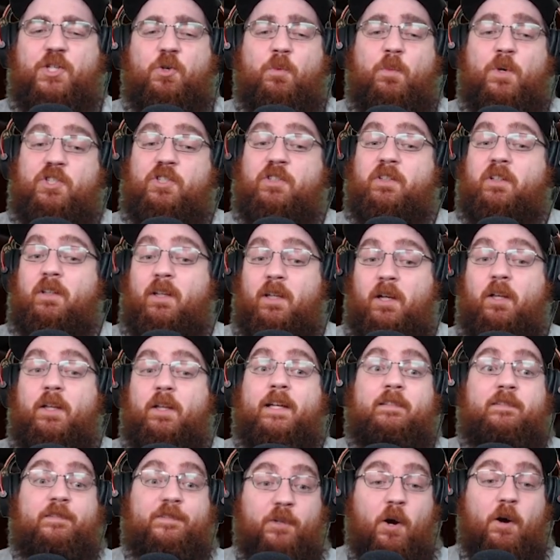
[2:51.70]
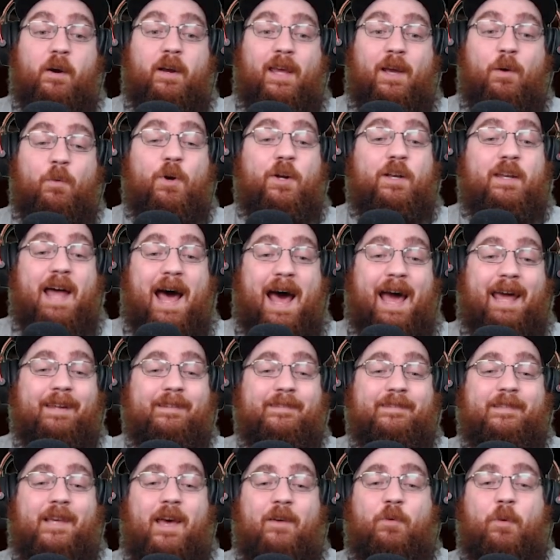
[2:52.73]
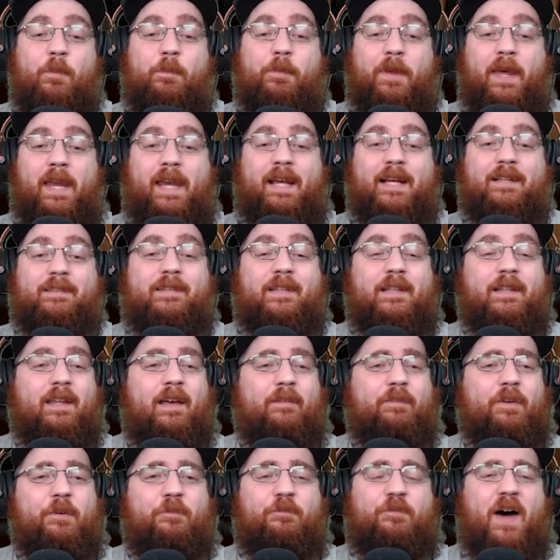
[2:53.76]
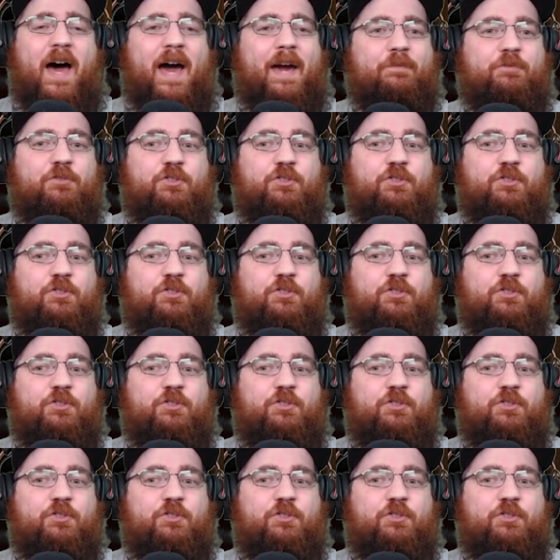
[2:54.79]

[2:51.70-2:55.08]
which is a little concerning. We're nine and seven playing against the eleven and five